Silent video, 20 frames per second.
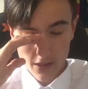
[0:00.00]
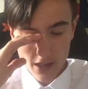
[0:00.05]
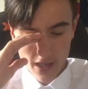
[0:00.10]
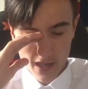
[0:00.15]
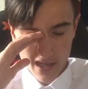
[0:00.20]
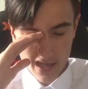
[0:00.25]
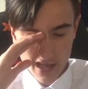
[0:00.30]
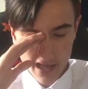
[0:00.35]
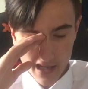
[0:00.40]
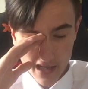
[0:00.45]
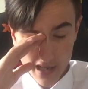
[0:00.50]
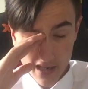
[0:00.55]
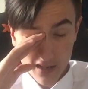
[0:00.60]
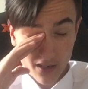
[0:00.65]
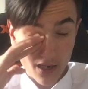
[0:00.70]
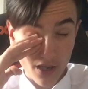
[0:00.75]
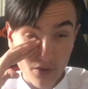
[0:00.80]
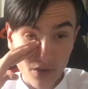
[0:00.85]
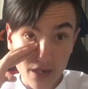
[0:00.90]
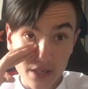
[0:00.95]
uh,
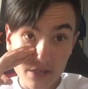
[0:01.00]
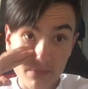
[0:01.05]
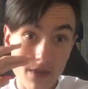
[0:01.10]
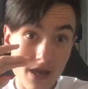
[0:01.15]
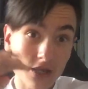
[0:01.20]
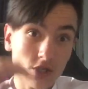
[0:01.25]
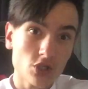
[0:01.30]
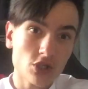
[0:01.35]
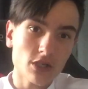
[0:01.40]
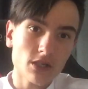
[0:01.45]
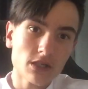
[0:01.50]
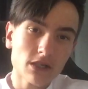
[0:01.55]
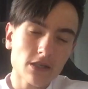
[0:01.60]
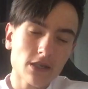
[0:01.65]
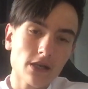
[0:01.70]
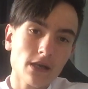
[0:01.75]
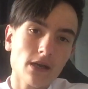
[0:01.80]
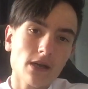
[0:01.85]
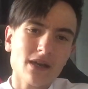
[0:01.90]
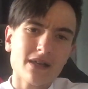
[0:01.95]
no names
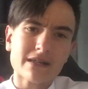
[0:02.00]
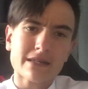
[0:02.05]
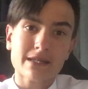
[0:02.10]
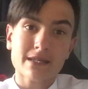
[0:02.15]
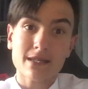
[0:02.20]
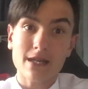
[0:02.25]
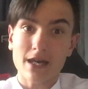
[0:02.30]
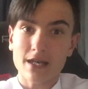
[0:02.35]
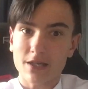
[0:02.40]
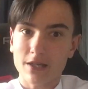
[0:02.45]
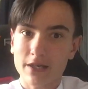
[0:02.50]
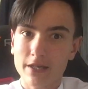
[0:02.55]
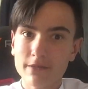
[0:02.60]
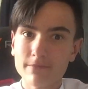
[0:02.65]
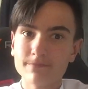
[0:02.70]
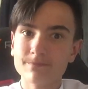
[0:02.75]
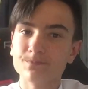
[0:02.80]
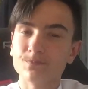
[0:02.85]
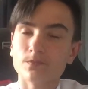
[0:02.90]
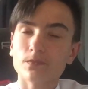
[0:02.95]
mentioned,
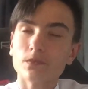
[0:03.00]
sadly,